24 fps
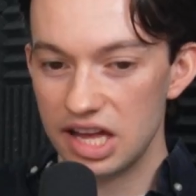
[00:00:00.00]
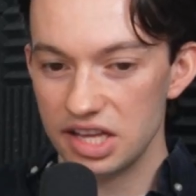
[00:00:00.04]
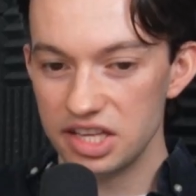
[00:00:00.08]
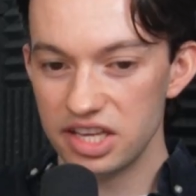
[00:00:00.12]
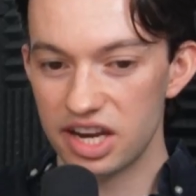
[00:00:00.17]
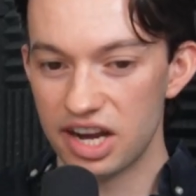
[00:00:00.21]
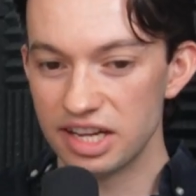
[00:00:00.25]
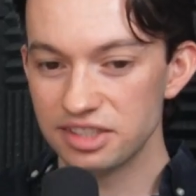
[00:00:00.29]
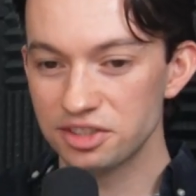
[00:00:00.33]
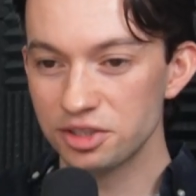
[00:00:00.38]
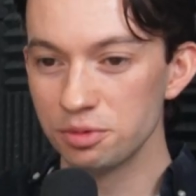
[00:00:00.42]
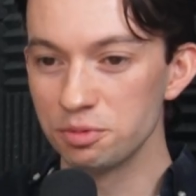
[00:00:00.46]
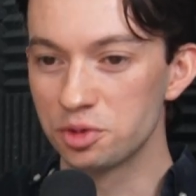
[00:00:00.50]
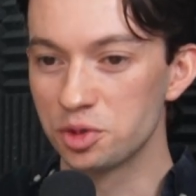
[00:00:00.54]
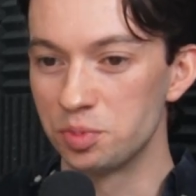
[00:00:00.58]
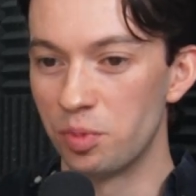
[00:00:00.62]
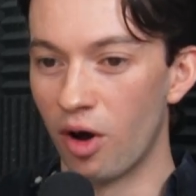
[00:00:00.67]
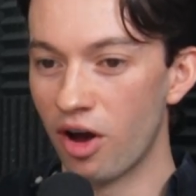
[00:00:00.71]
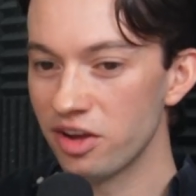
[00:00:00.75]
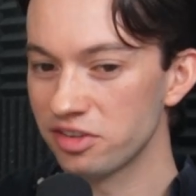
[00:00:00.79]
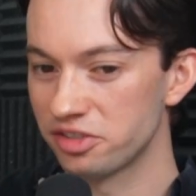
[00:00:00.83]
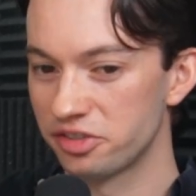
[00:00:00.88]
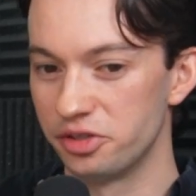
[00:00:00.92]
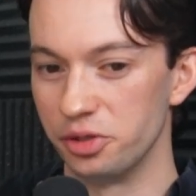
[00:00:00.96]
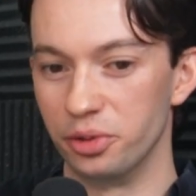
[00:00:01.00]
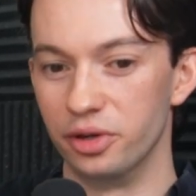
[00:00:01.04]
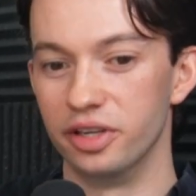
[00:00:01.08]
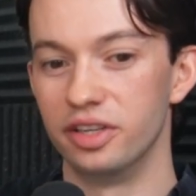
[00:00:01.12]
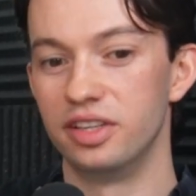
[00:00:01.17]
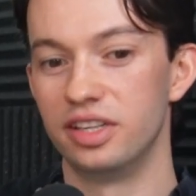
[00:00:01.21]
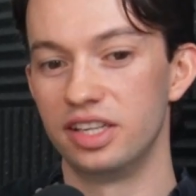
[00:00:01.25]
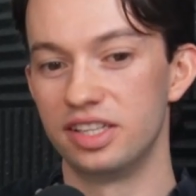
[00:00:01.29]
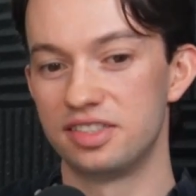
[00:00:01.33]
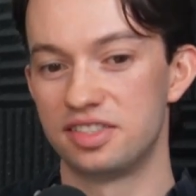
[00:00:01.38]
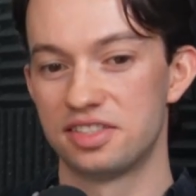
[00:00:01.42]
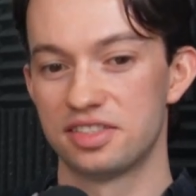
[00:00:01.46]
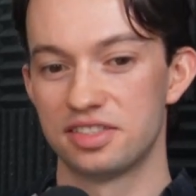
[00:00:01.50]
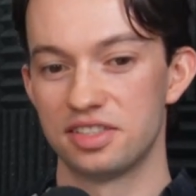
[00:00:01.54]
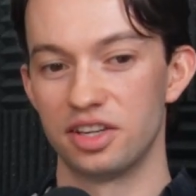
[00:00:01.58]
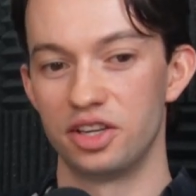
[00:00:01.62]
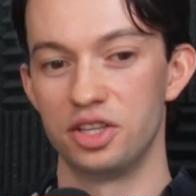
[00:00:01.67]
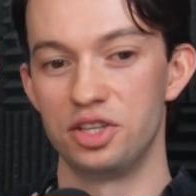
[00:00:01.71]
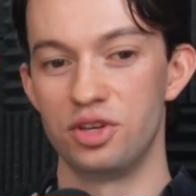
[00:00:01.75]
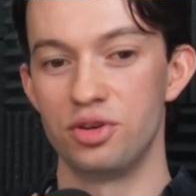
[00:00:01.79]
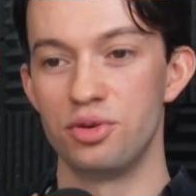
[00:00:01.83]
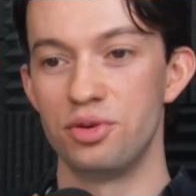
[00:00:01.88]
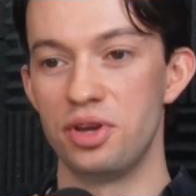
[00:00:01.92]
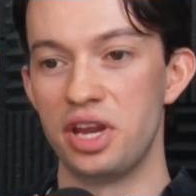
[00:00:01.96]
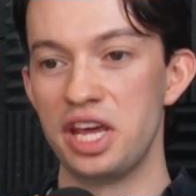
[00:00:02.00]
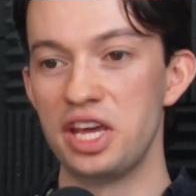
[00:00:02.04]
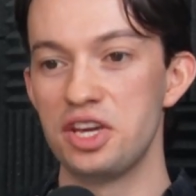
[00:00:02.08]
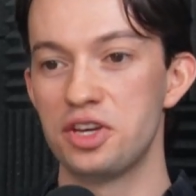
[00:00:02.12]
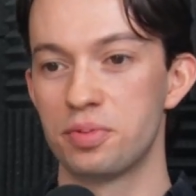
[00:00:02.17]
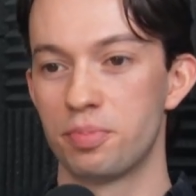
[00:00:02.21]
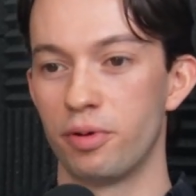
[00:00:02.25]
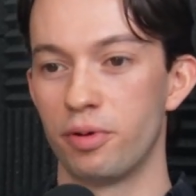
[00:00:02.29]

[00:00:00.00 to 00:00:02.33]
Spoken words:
Yeah, that's some spice to it. It's a unique